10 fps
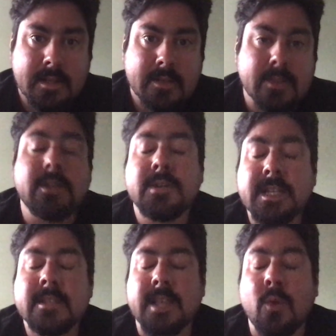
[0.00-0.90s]
So you don't need
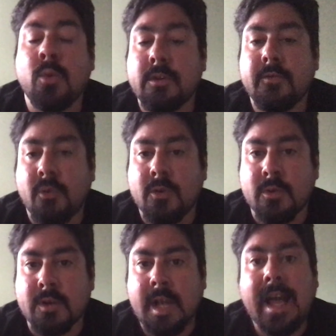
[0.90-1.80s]
to say it word for
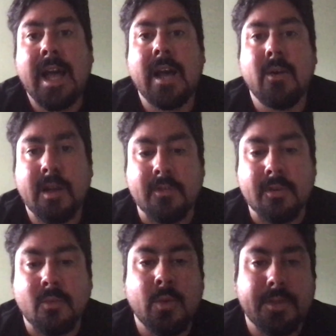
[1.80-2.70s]
word.
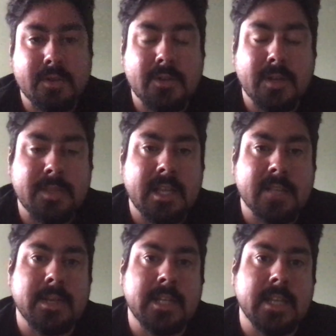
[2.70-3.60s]
However, with your script, the
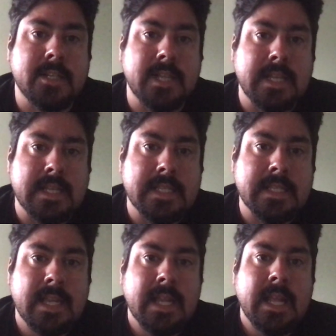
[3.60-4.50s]
expectation is
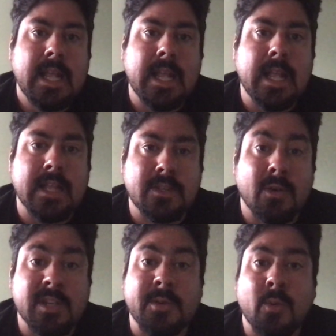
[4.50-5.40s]
it's
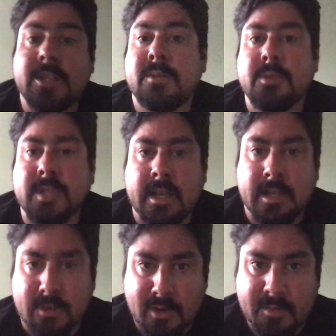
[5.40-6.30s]
going to be what you present
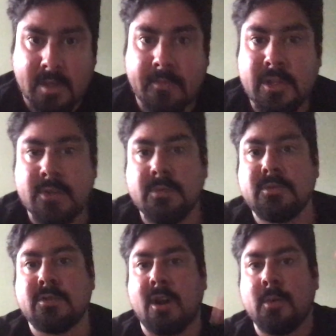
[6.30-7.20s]
in terms of you
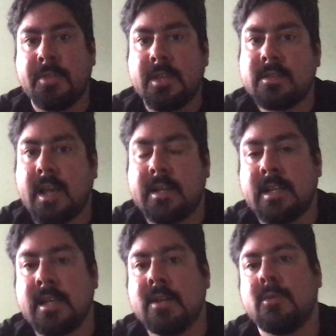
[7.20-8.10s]
start with this
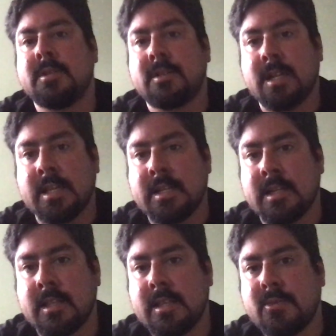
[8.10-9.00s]
idea, which is going to lead
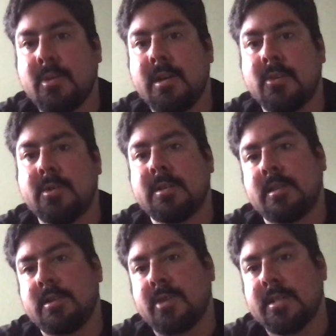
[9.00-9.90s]
into this one, which is
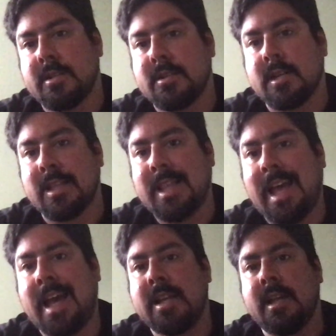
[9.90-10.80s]
going to transition to
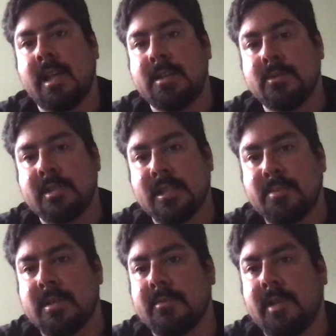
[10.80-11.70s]
that, and use this piece of